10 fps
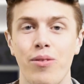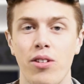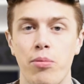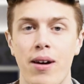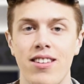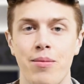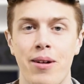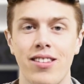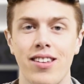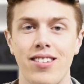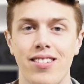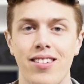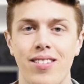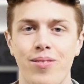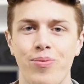What's best about this?
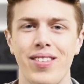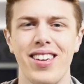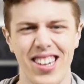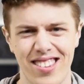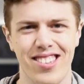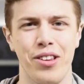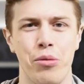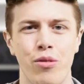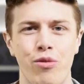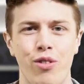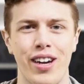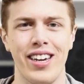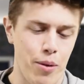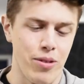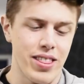It's gluten-free.
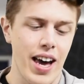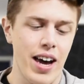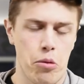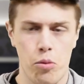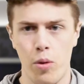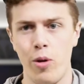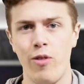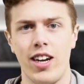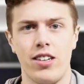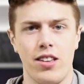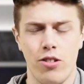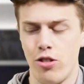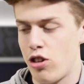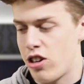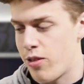And with that, we'll move on to the
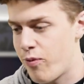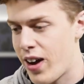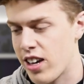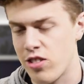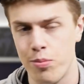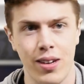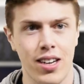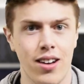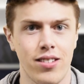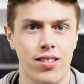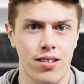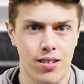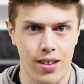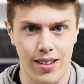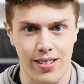nutrition facts because,
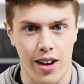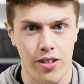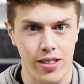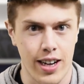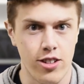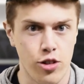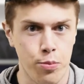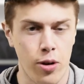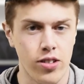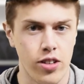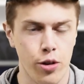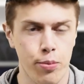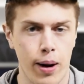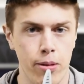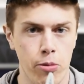as a health-conscious person, you're
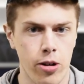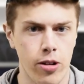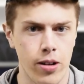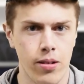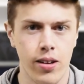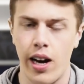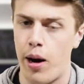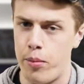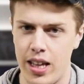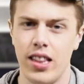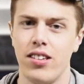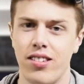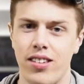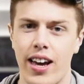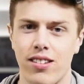probably wondering, how many of these
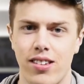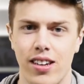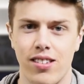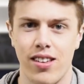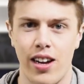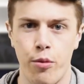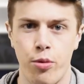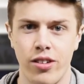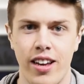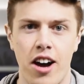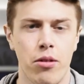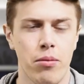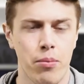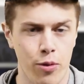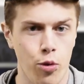snack sticks can I put down
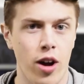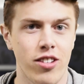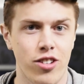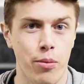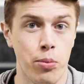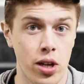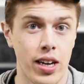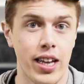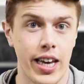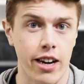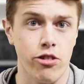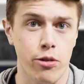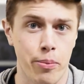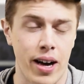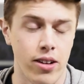before I start putting on the
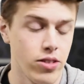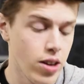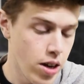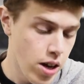extra pounds?